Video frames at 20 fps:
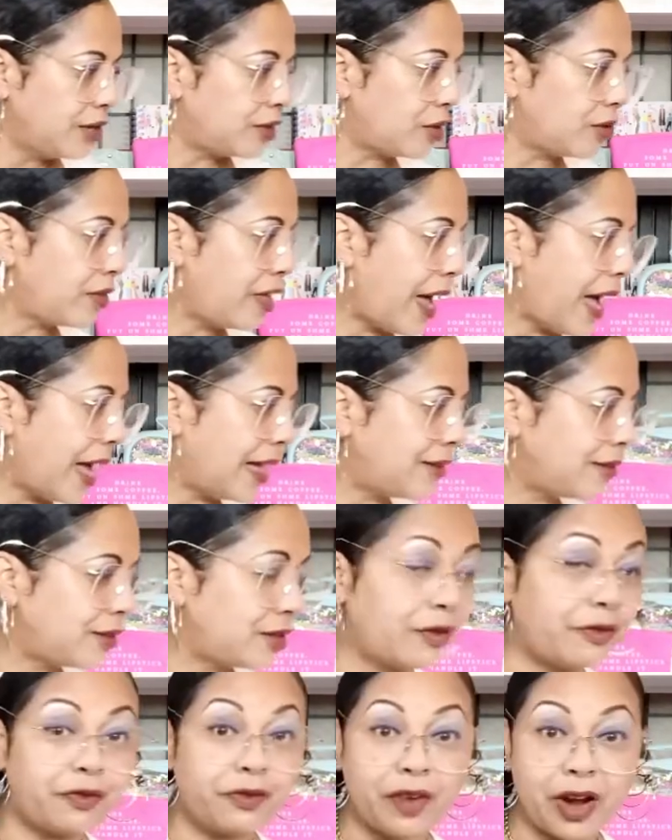So that's
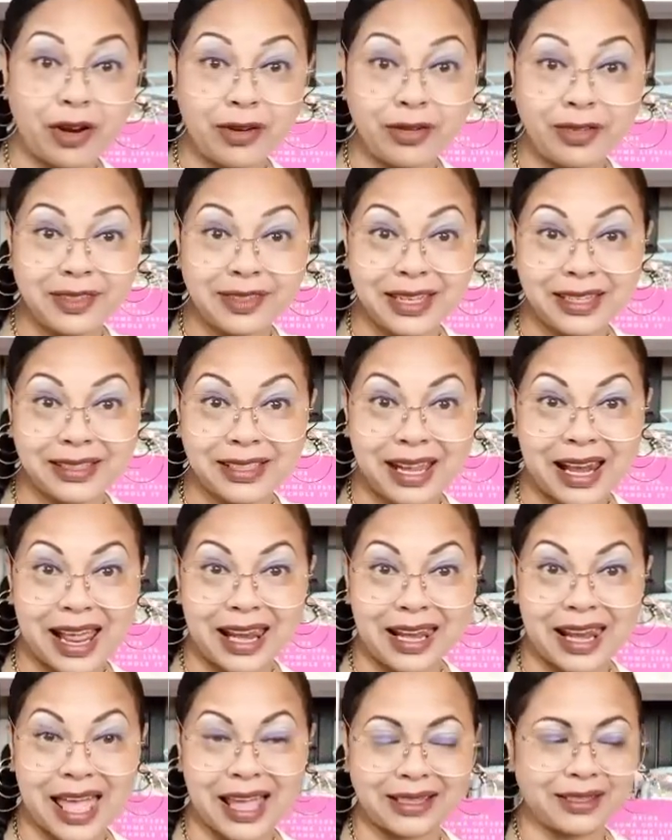the first thing that
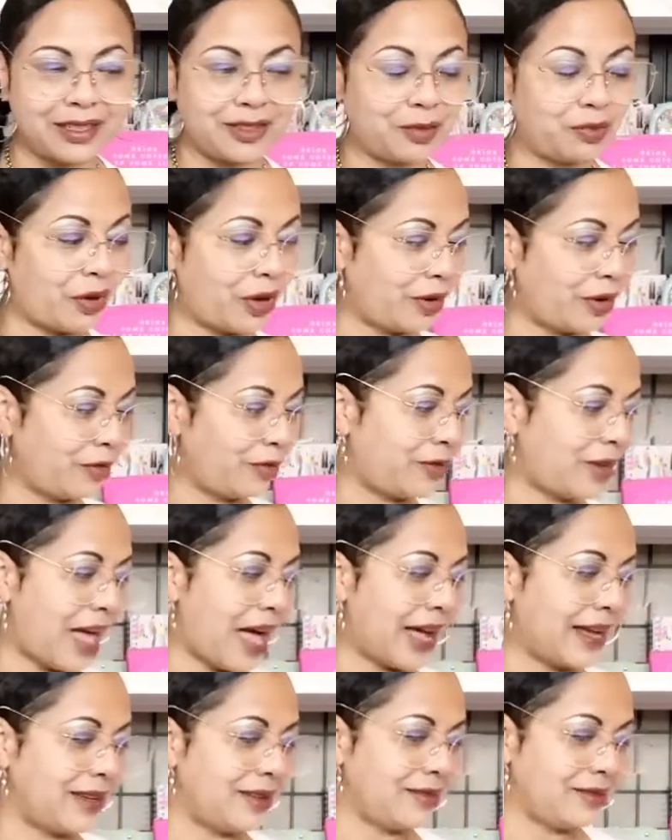I like that's
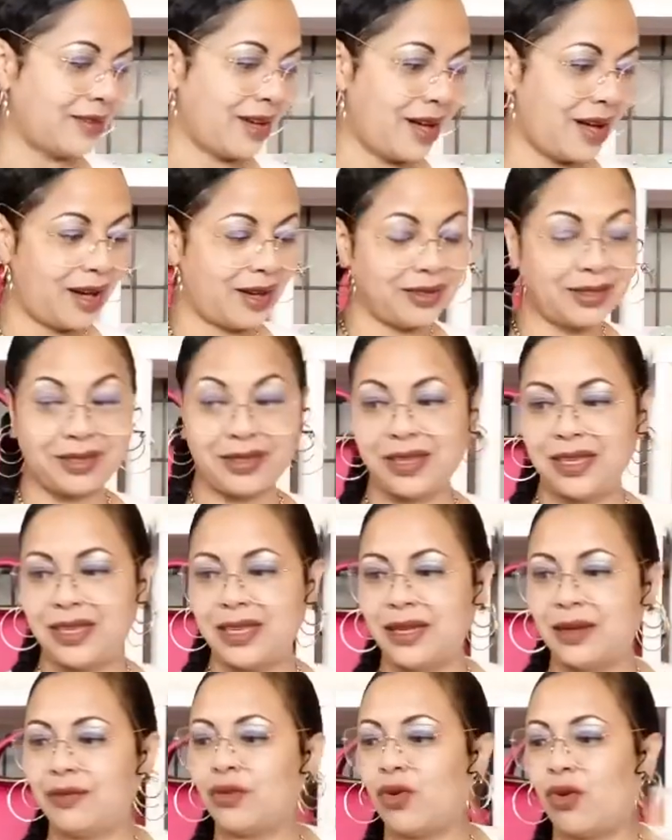butterfly
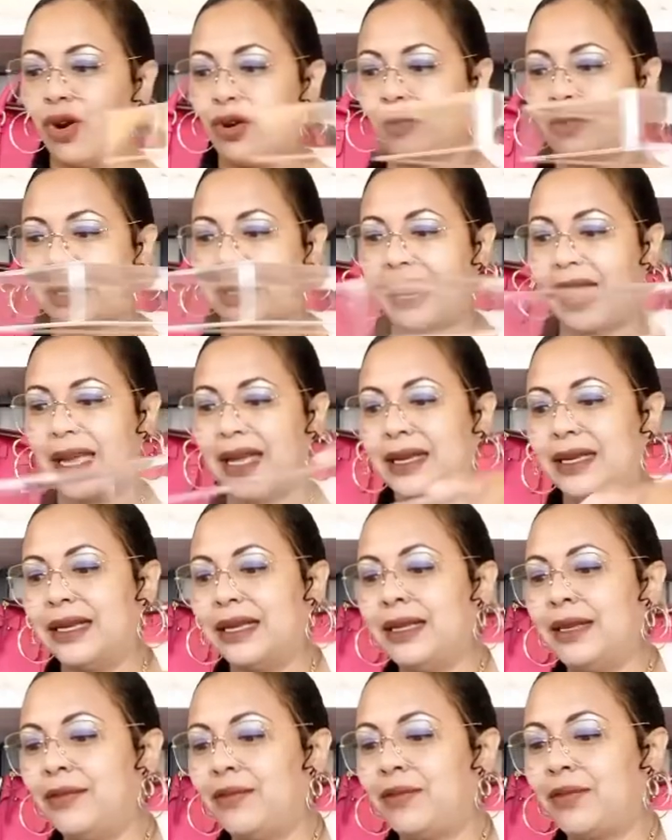themed or
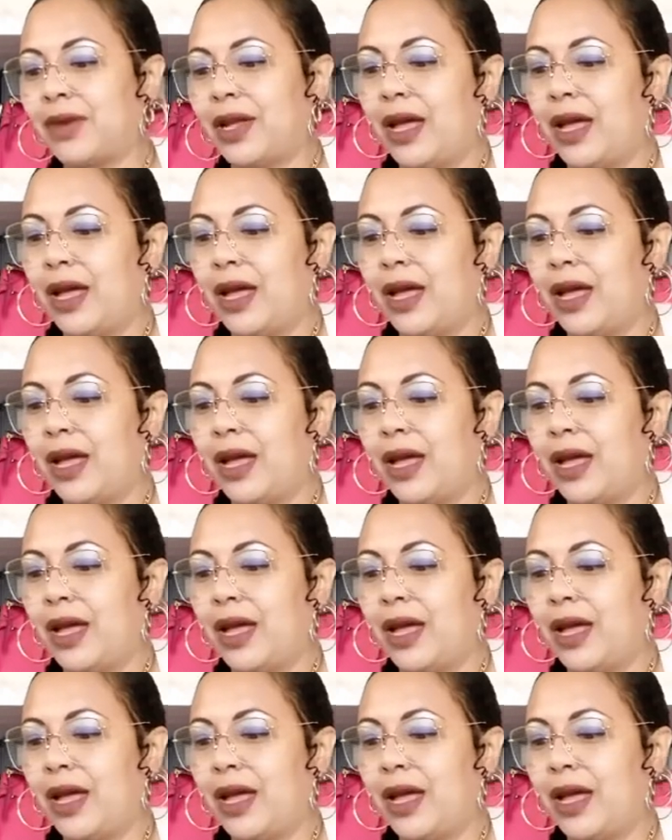related.